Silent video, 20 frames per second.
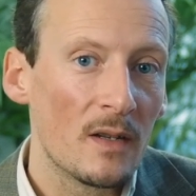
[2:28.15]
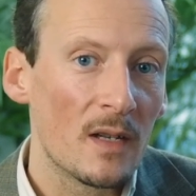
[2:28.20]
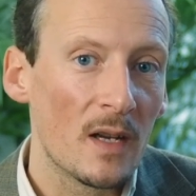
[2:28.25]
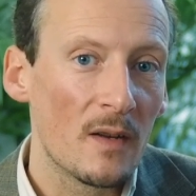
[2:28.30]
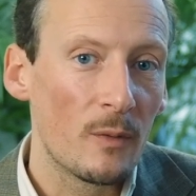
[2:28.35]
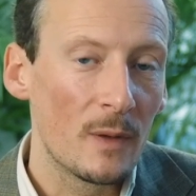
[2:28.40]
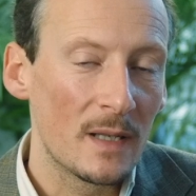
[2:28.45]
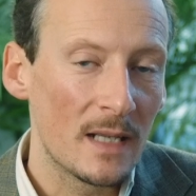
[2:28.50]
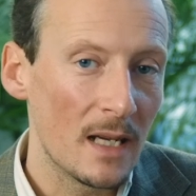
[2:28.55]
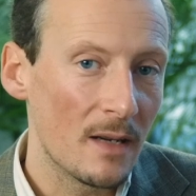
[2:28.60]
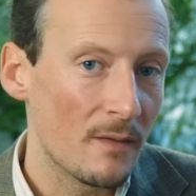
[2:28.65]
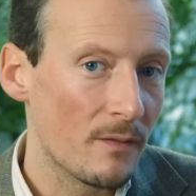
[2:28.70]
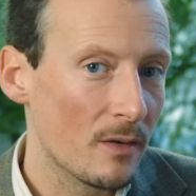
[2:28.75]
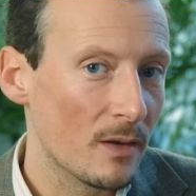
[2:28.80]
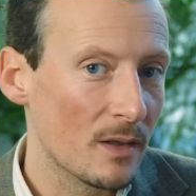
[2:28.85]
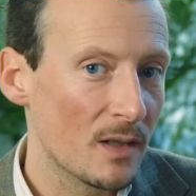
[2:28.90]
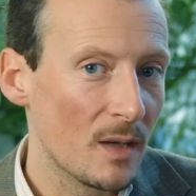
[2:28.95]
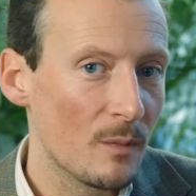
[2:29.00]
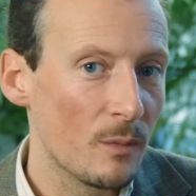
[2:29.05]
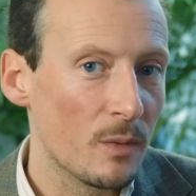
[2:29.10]
So if we take,
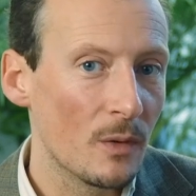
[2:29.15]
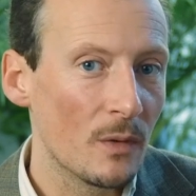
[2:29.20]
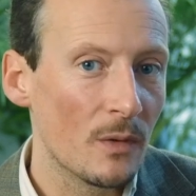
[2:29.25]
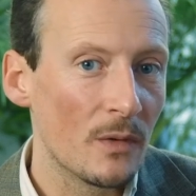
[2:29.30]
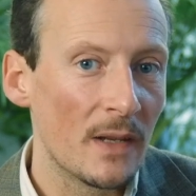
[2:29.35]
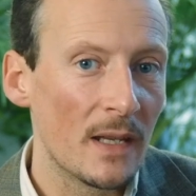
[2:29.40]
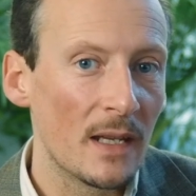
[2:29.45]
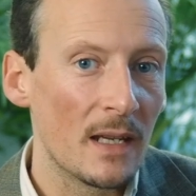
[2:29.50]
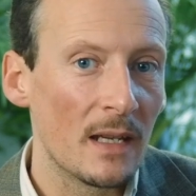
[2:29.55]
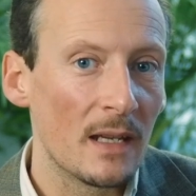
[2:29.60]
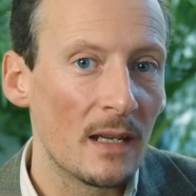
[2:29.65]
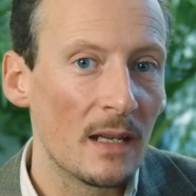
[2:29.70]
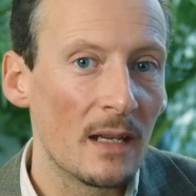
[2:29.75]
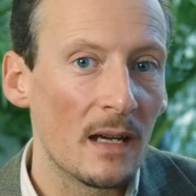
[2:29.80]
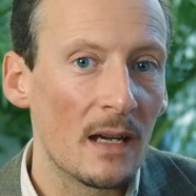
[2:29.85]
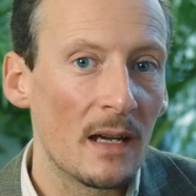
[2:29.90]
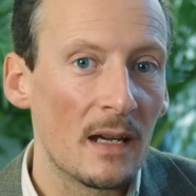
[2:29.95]
for example, the